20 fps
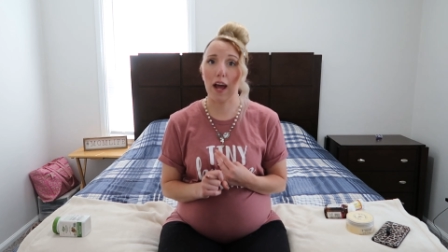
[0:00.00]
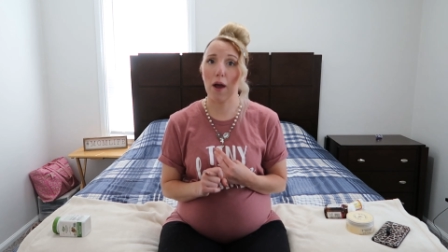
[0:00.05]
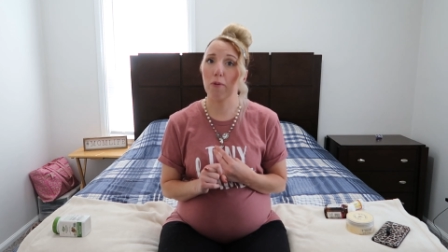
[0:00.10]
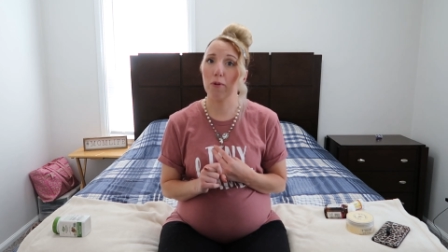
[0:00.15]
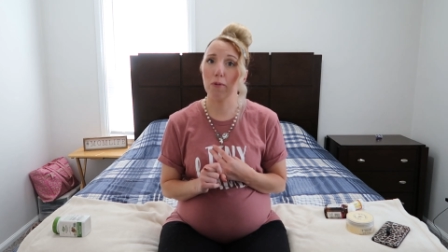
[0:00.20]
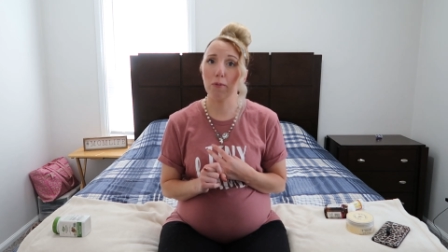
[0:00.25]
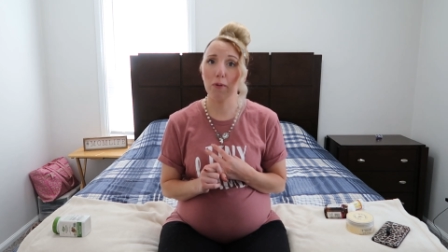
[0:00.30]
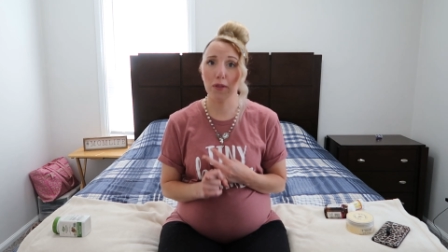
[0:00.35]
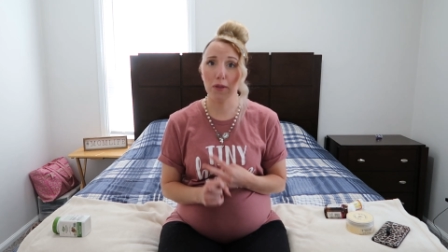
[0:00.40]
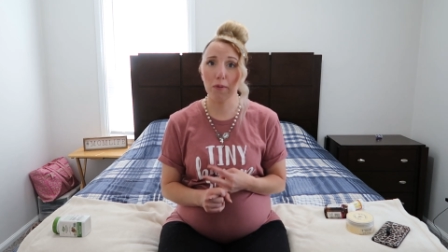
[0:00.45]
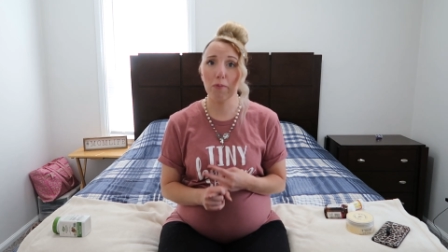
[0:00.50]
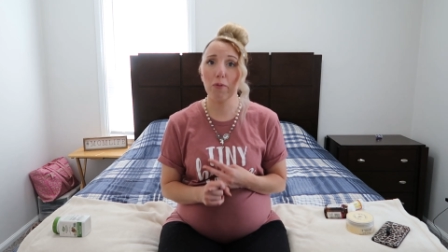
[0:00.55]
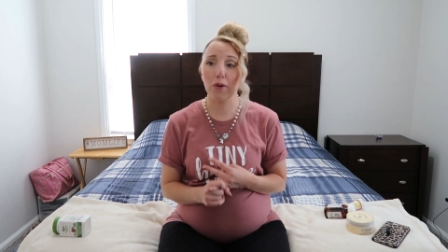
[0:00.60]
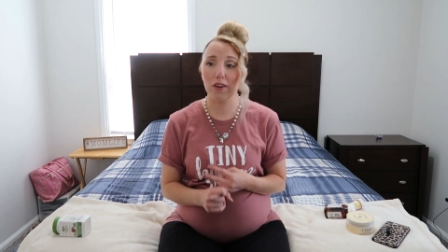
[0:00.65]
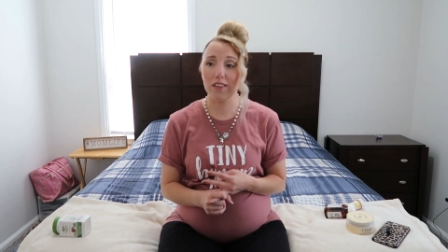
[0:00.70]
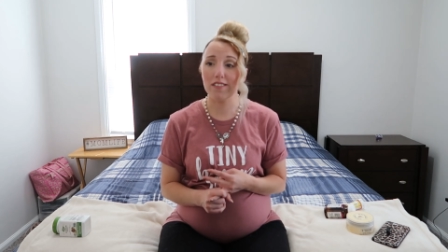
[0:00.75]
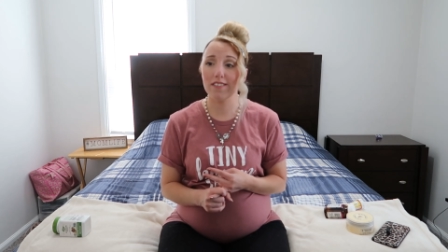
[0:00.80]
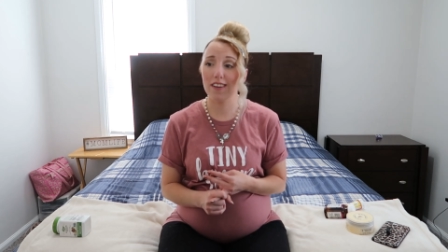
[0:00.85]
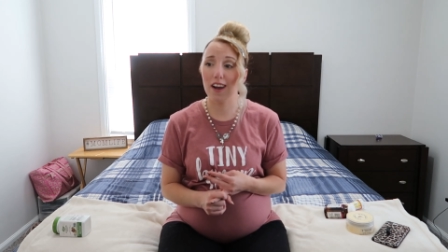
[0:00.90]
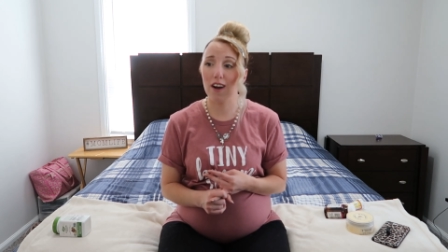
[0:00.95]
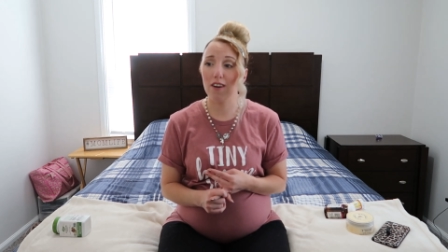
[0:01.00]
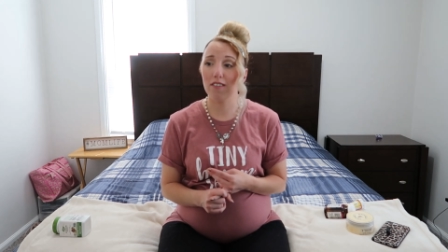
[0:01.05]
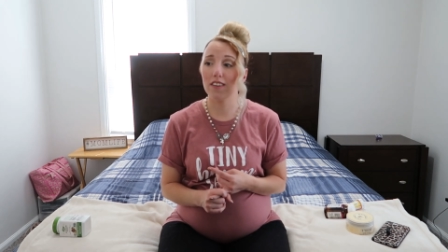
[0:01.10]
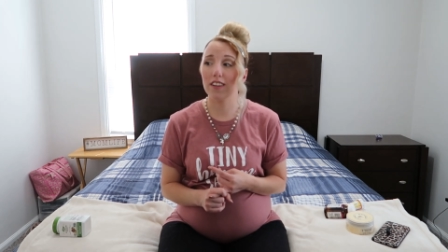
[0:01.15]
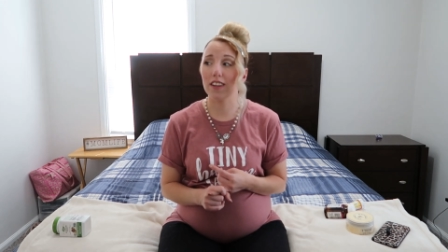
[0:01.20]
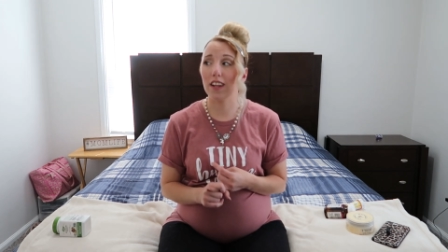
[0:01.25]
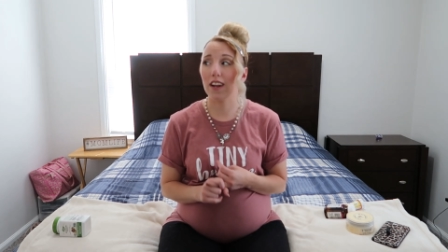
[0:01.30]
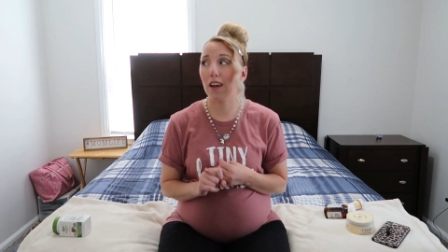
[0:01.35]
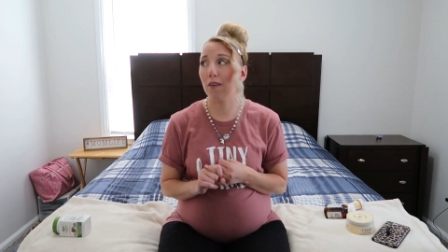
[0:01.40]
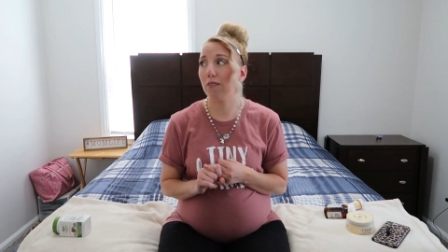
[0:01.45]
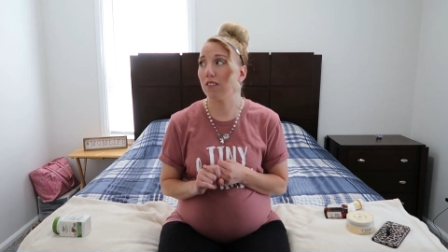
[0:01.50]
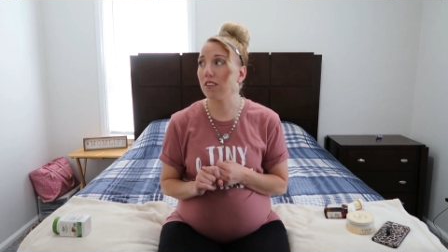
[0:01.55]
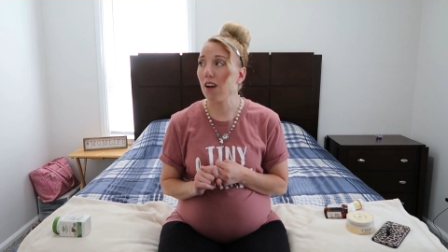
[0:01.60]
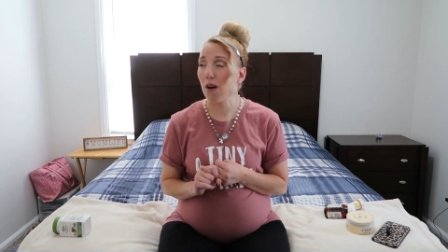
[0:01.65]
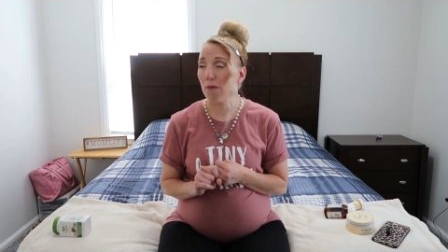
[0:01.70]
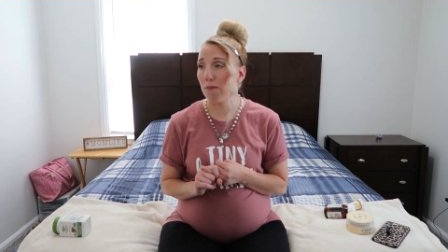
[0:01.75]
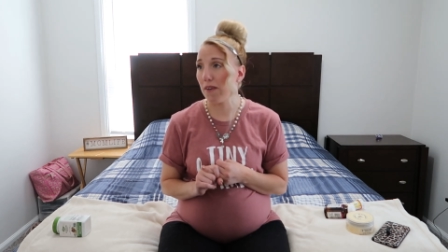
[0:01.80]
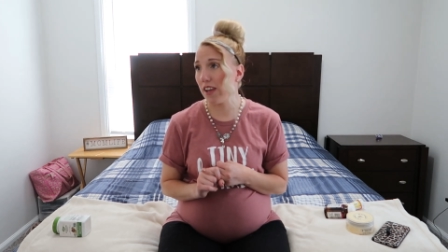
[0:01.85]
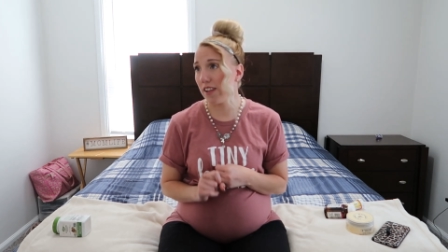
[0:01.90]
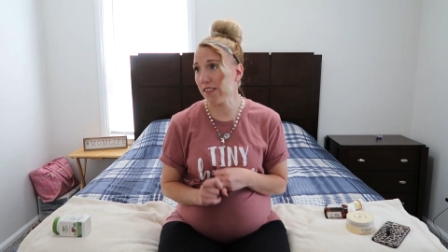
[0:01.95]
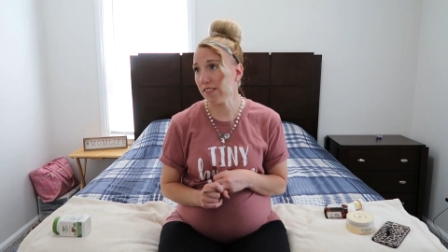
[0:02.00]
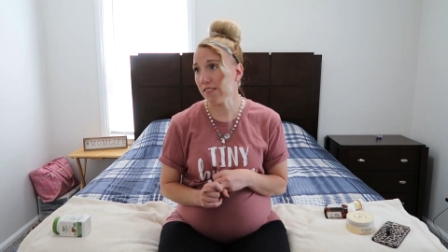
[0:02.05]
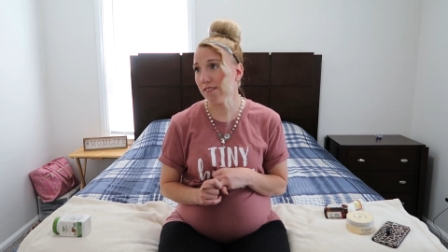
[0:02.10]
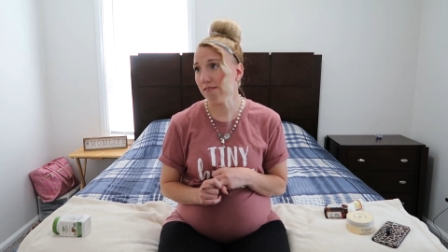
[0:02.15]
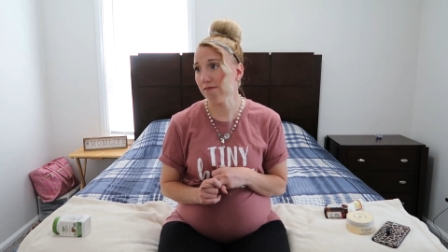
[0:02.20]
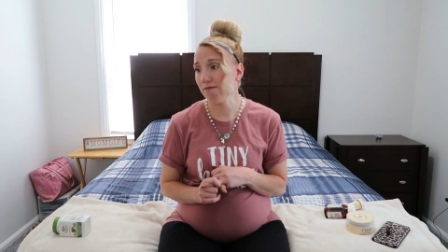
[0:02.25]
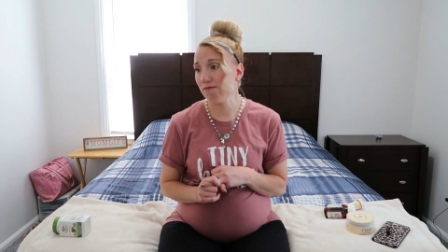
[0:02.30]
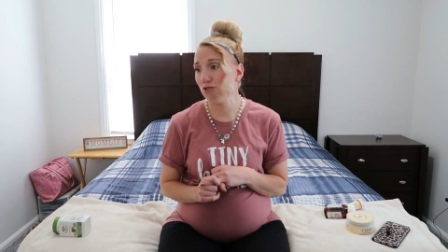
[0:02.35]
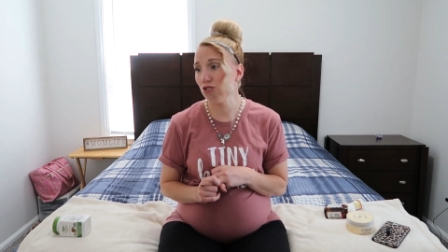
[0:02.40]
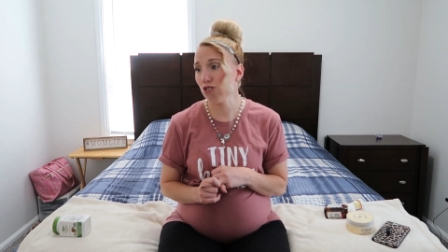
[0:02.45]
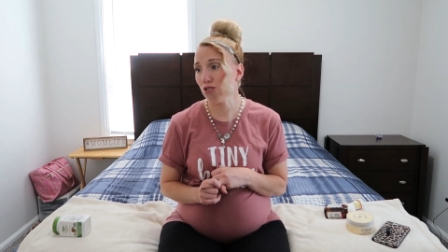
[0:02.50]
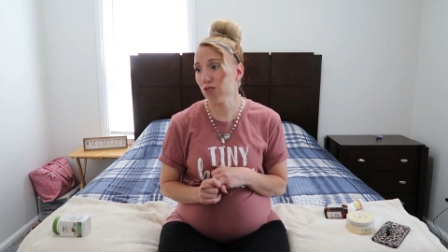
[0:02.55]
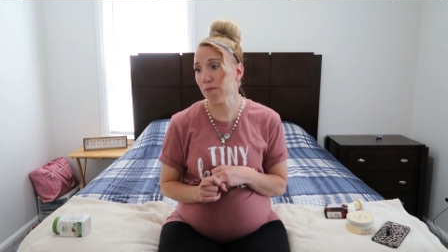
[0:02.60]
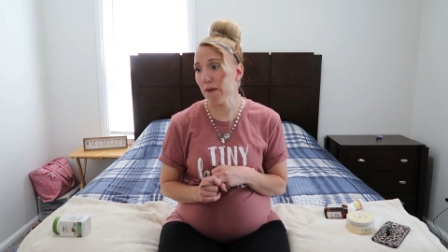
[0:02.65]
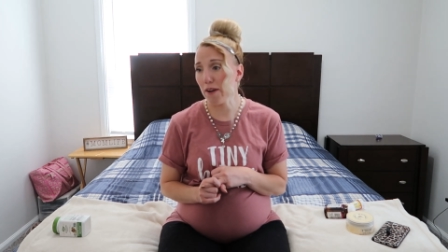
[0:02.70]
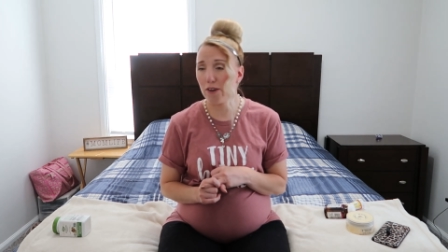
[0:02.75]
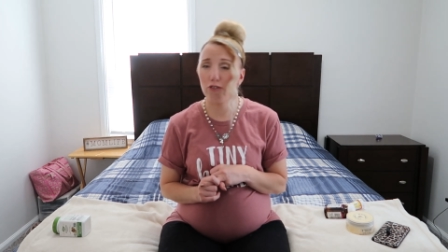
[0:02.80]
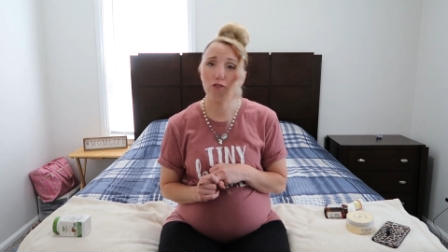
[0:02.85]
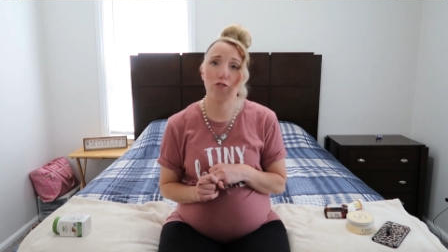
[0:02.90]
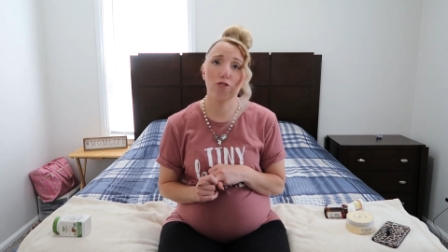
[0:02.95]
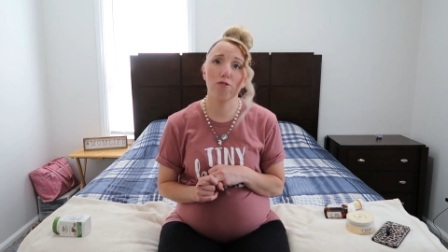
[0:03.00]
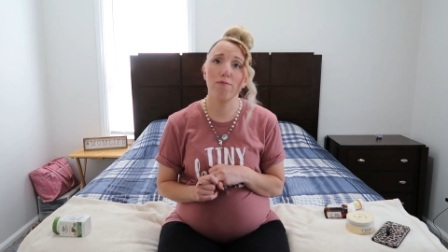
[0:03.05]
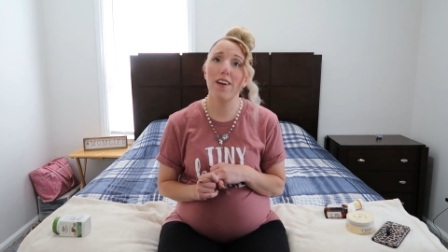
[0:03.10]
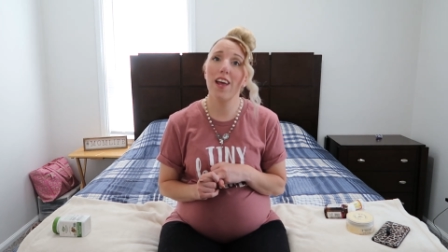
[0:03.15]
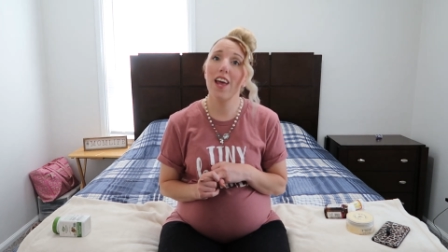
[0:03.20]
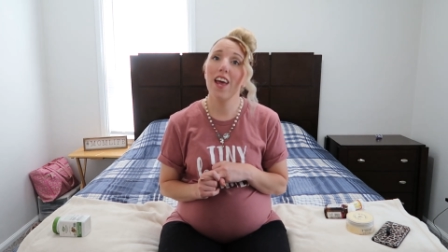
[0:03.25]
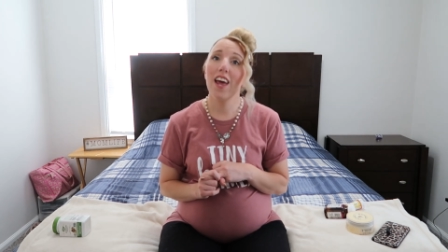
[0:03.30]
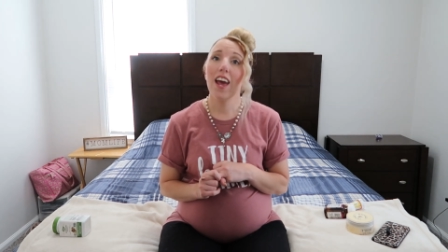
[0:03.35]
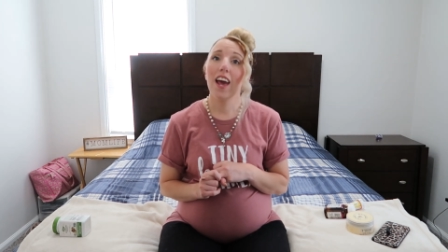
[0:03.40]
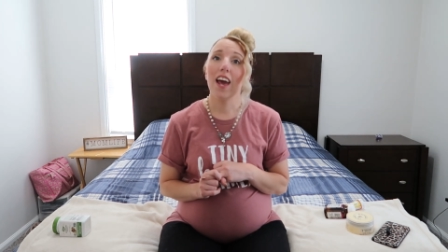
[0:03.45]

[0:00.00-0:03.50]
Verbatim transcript: I would put the boys down and then I would come into the bedroom